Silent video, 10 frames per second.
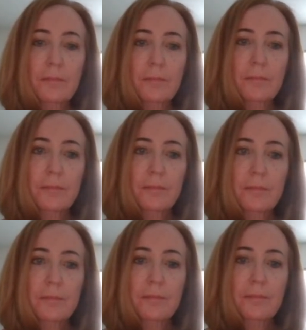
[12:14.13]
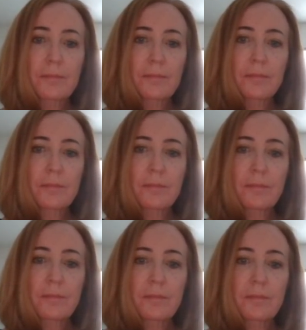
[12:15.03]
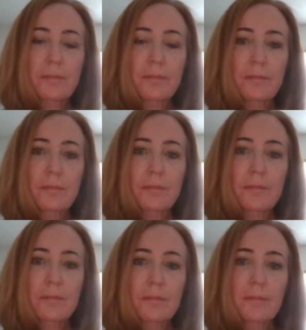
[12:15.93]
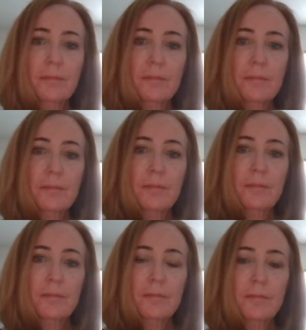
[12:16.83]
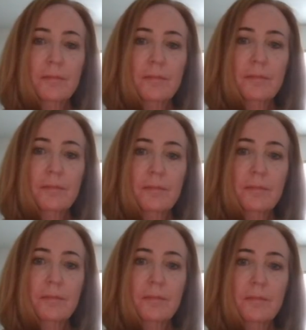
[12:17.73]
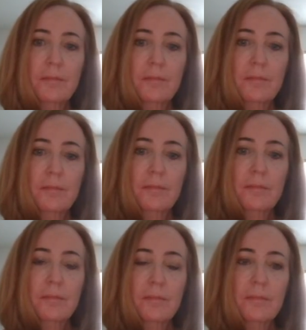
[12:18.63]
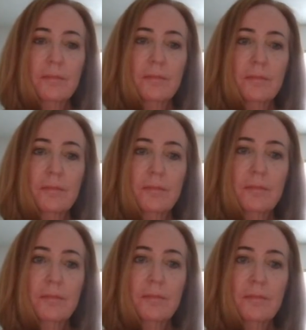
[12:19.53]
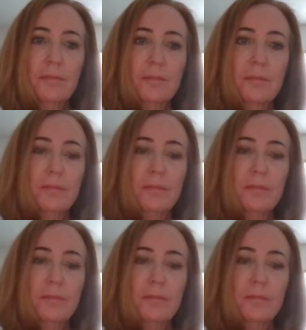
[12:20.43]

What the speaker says: [no speech]